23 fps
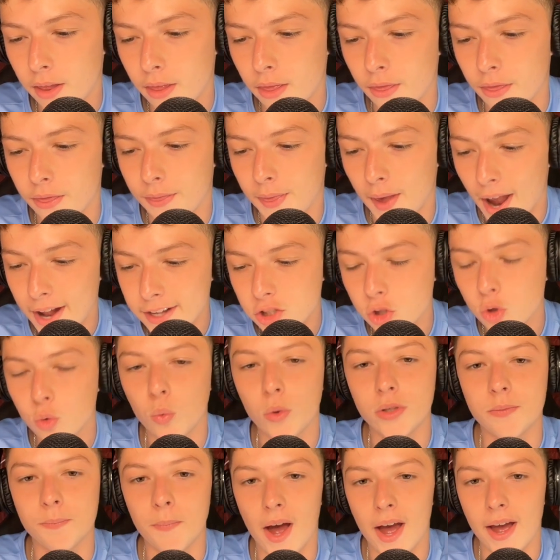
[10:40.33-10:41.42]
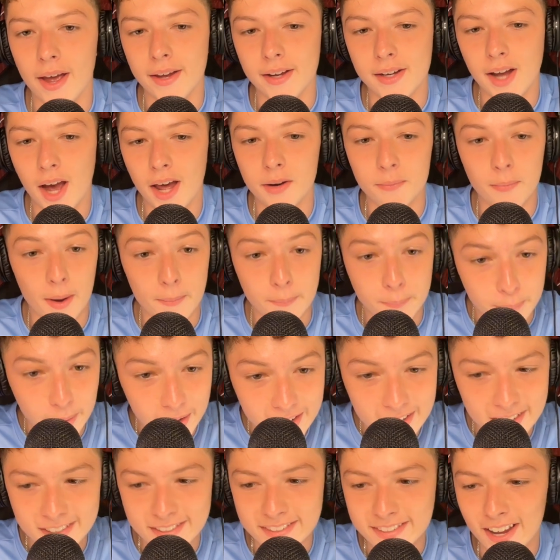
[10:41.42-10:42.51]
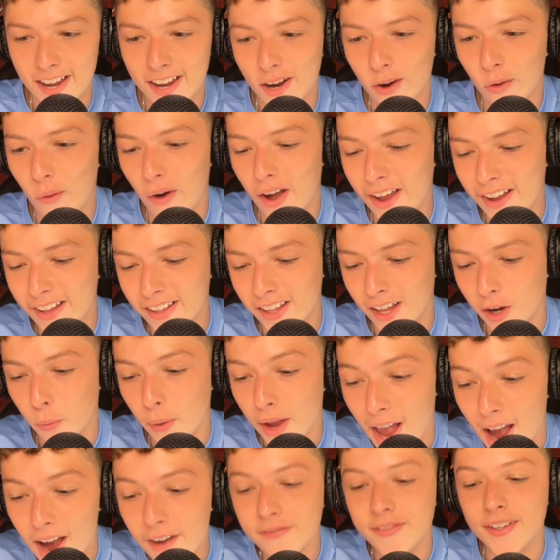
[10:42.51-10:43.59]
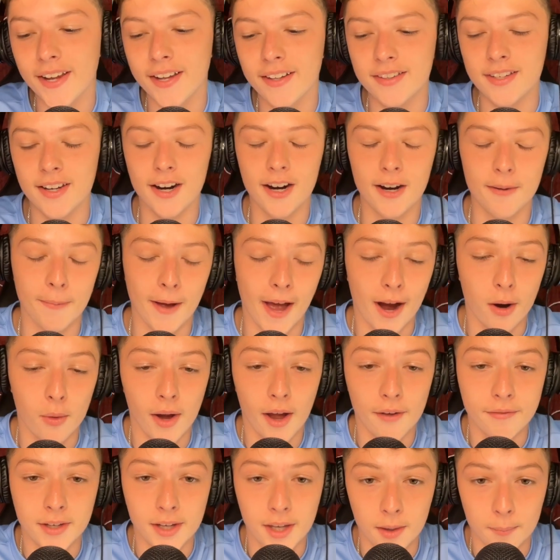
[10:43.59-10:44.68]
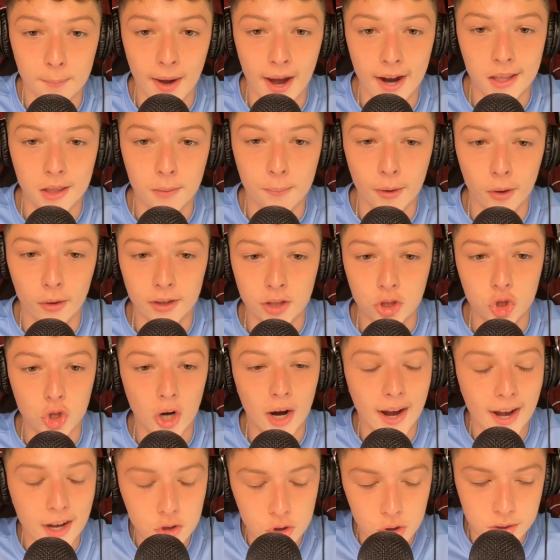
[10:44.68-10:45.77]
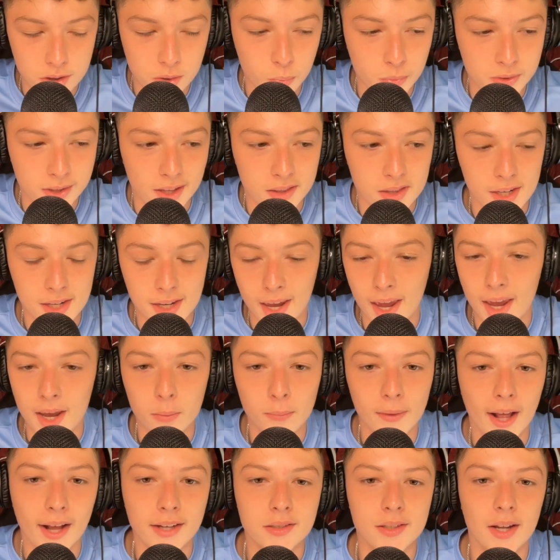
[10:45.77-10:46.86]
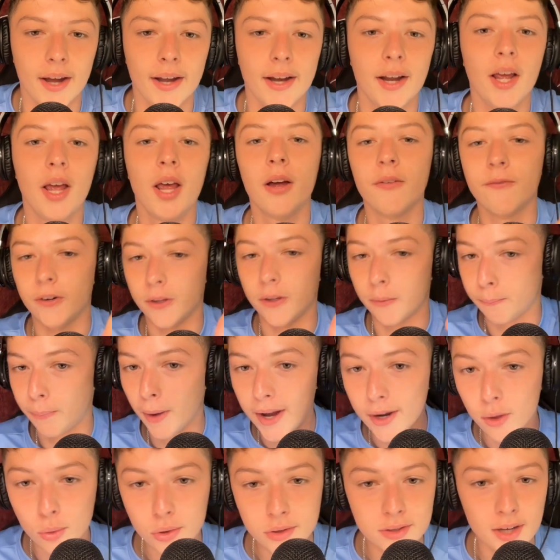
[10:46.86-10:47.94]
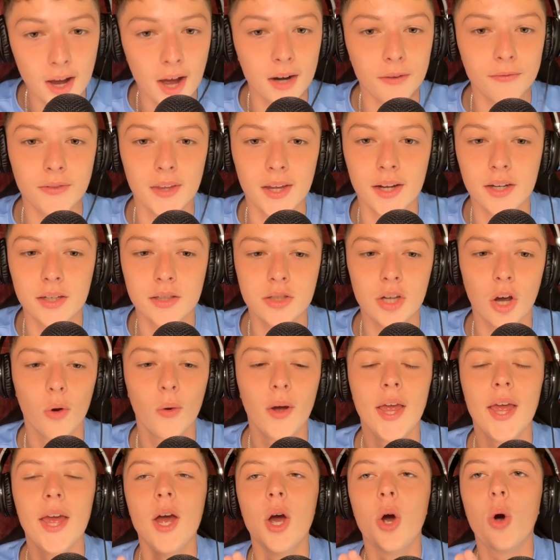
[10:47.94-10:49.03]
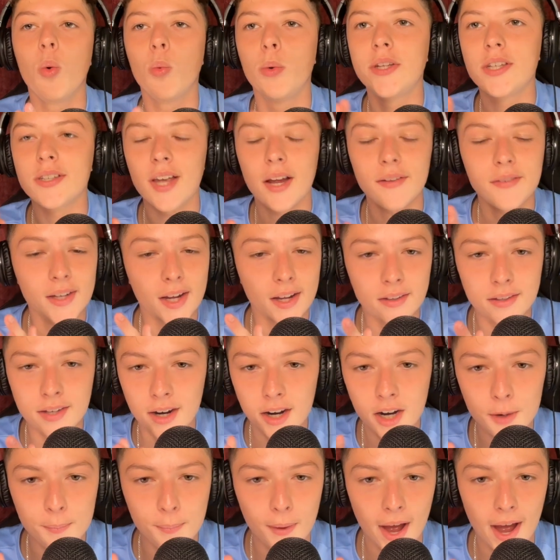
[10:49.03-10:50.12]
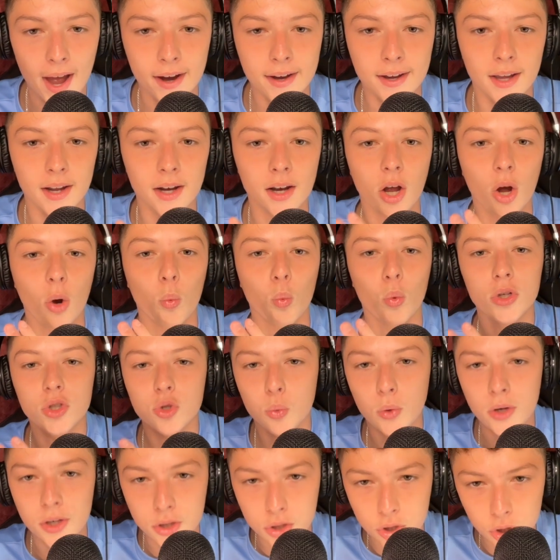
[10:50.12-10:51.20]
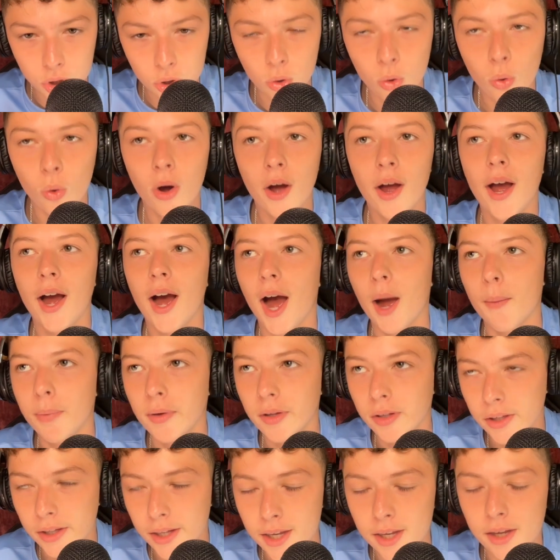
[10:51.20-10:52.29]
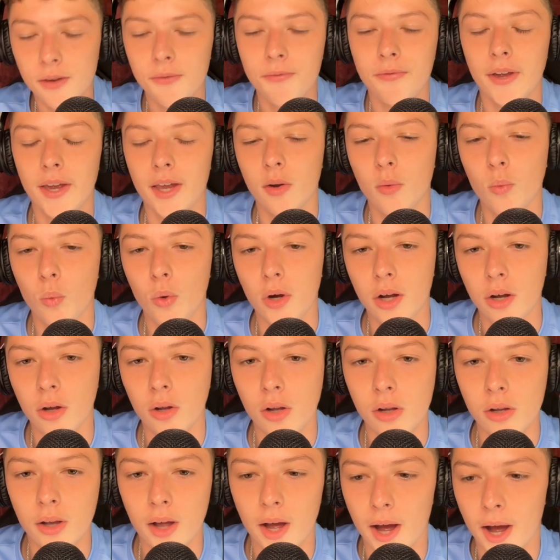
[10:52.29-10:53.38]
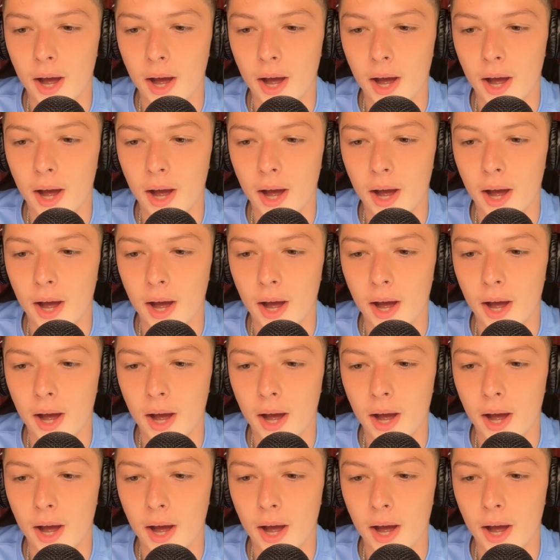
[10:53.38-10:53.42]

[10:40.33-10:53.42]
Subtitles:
that was my biggest takeaway. Like, we have to get Terry back. We have to get him back in the building. Trey Hendrickson was at the game last night for the Bengals side of things. So we just have to get Terry back. And once we do, I believe it will